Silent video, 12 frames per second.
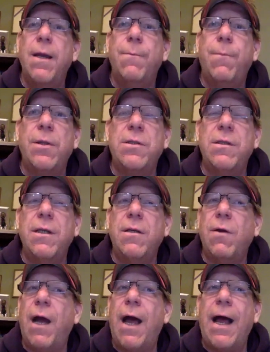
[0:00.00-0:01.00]
But
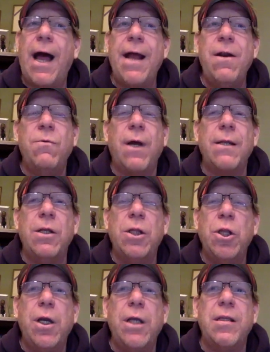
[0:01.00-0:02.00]
I don't you
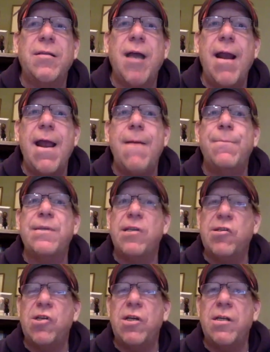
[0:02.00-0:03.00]
look at the tight end
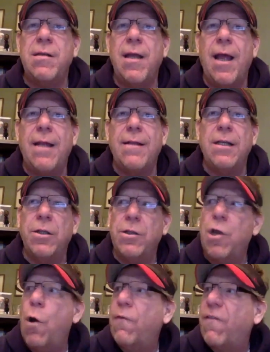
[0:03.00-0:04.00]
position and you
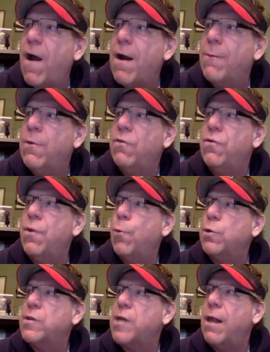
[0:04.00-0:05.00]
no Freiermuth, no
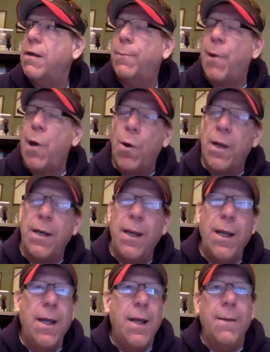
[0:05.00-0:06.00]
more Tyler Bowen.
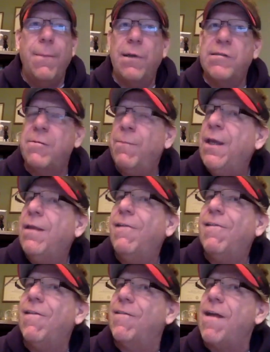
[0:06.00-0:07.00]
But to me,
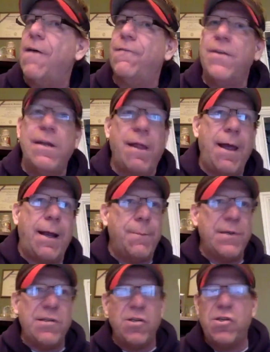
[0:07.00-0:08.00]
this does not feel like a
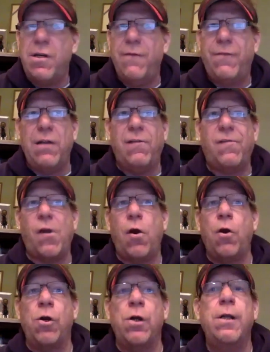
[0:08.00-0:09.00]
position of
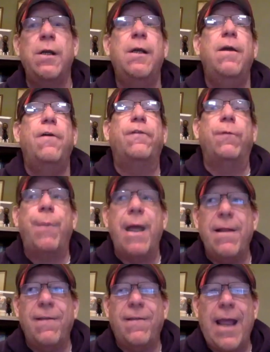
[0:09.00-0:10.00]
concern for
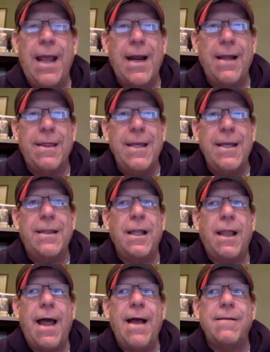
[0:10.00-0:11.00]
Penn State. I think the
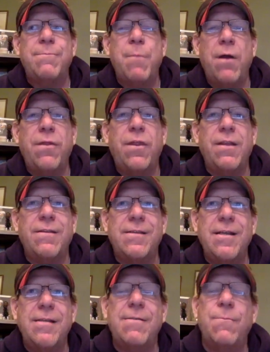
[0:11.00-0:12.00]
last month of the
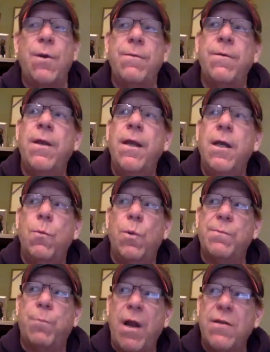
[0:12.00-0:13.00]
season
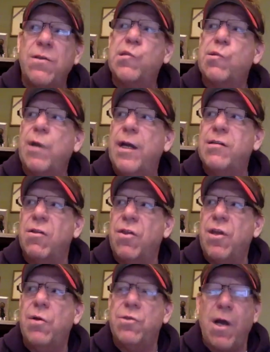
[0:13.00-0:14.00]
when Brenton Strange and
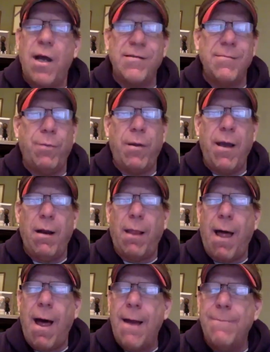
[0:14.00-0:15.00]
Theo Johnson played a
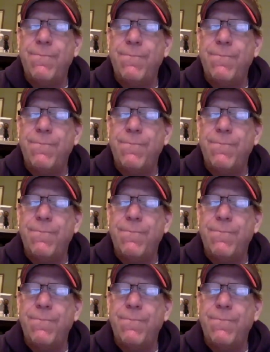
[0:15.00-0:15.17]
lot